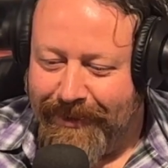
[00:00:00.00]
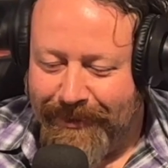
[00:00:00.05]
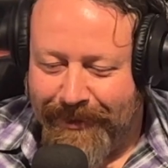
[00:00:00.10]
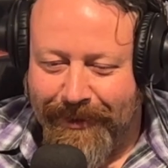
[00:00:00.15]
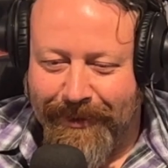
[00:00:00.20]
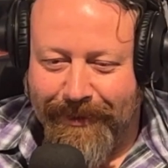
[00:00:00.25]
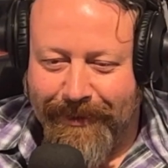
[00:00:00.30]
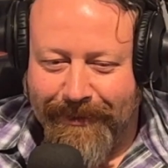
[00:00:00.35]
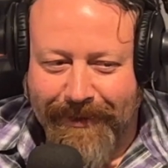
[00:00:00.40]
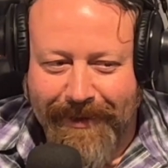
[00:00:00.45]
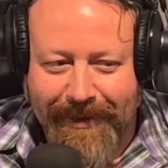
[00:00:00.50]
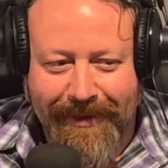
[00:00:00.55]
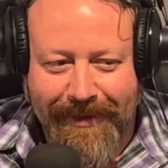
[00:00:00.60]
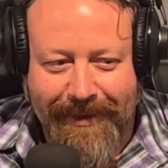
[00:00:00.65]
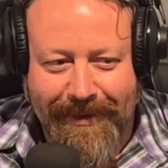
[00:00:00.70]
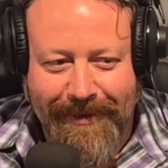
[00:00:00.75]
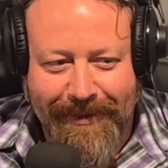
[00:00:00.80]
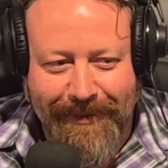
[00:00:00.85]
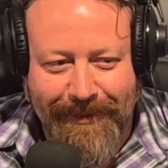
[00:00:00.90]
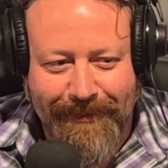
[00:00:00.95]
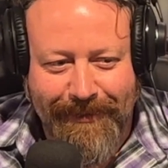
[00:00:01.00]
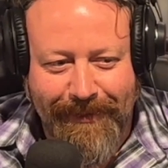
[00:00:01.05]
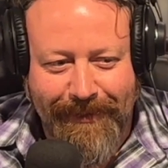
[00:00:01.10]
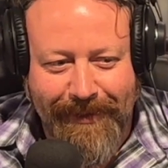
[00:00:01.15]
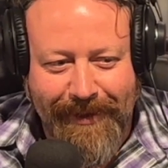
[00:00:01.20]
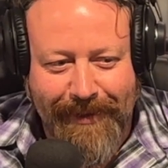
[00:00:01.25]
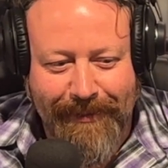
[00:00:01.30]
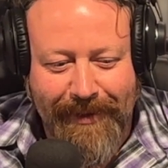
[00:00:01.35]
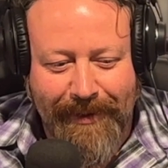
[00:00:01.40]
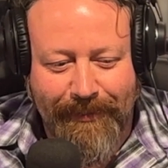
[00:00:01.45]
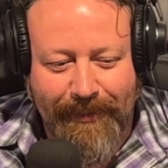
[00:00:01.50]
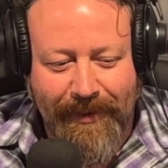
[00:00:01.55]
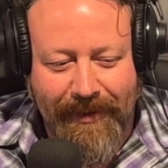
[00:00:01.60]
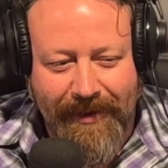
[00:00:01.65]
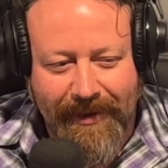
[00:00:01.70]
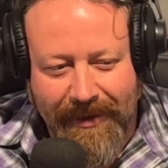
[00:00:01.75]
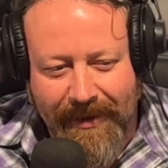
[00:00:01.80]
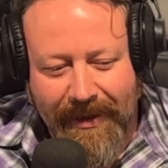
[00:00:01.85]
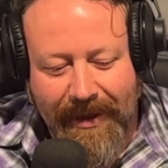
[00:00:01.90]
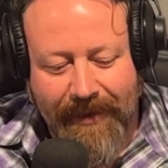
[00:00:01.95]
tune, and this is what we came up
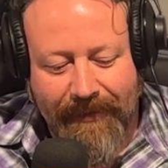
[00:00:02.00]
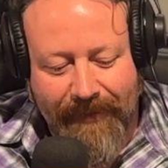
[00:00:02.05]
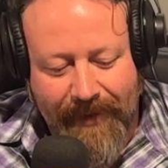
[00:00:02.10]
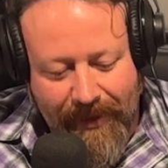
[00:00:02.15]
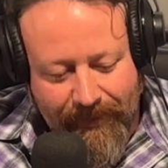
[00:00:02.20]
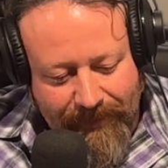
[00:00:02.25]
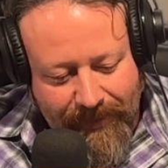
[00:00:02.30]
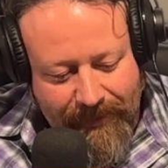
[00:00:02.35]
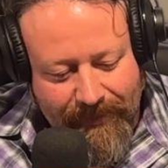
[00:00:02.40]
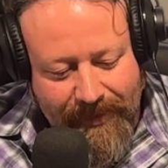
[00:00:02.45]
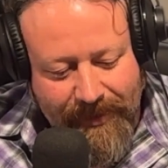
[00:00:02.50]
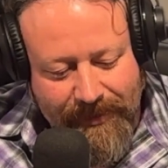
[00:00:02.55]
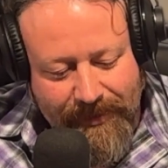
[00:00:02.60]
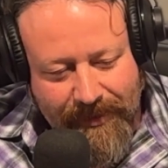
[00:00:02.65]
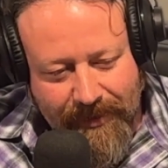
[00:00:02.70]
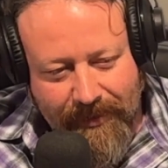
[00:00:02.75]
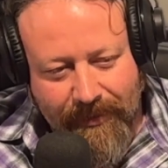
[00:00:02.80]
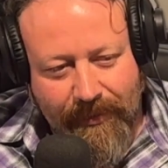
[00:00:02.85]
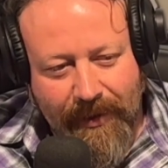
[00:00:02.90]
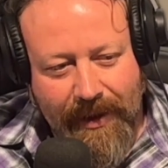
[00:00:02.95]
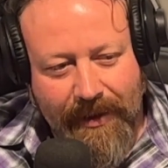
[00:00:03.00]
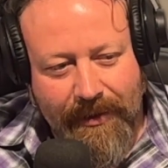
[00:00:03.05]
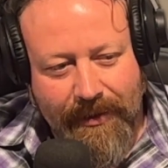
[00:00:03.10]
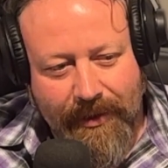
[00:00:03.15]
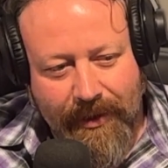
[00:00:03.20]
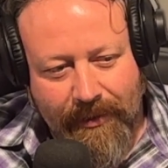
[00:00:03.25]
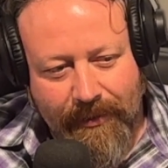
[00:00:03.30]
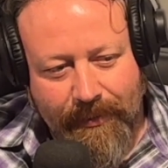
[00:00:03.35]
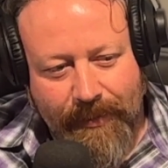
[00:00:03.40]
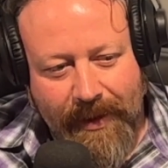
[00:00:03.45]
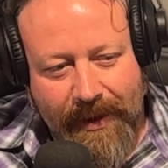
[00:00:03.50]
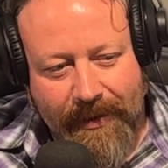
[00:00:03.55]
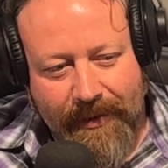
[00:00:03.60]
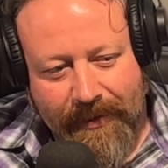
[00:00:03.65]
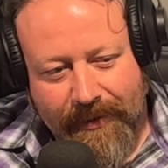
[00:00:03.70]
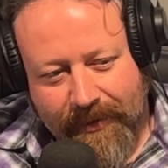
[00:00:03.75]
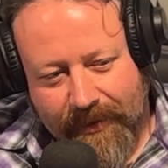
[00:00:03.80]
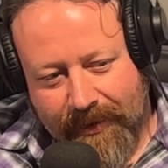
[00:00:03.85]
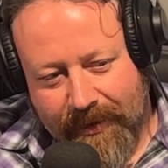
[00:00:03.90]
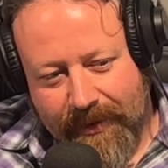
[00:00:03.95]
with. And I wrote this song a while ago, but
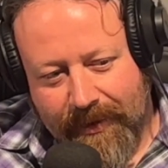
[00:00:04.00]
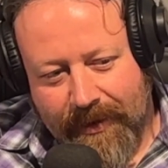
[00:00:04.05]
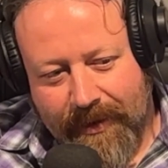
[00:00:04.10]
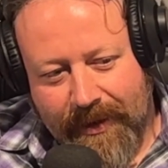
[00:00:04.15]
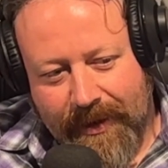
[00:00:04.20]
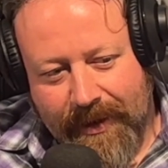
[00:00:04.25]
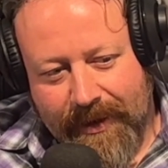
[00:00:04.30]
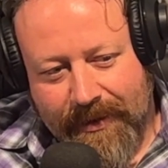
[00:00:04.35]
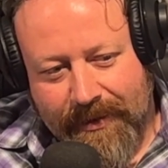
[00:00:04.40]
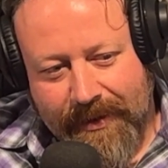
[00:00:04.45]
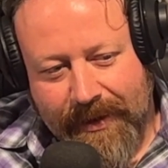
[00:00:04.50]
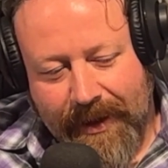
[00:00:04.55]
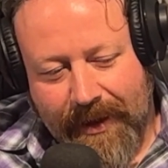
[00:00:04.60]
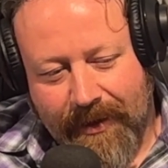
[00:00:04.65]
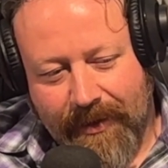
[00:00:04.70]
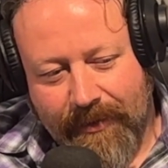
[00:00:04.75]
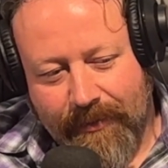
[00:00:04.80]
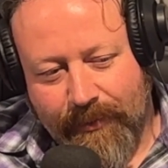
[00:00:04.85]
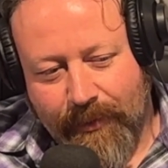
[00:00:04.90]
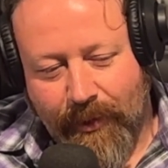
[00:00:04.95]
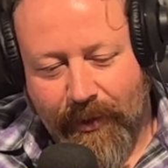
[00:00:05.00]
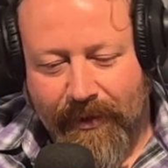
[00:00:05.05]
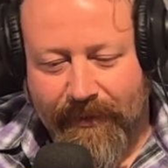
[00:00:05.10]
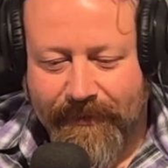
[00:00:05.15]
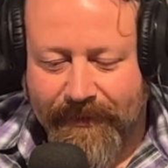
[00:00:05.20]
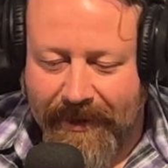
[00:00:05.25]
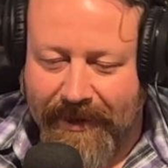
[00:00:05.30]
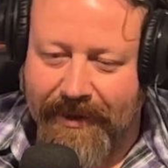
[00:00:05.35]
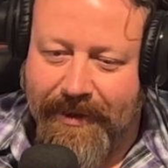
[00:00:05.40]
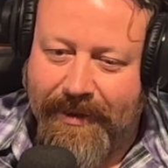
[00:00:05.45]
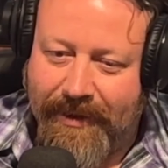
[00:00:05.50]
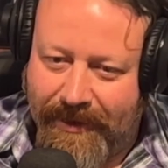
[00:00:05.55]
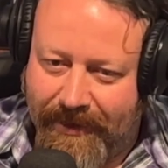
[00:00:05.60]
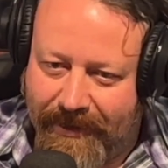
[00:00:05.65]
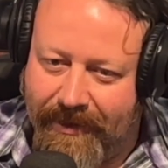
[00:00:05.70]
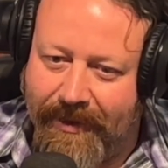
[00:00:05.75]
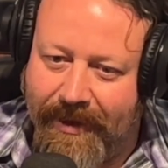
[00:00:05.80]
it has now morphed into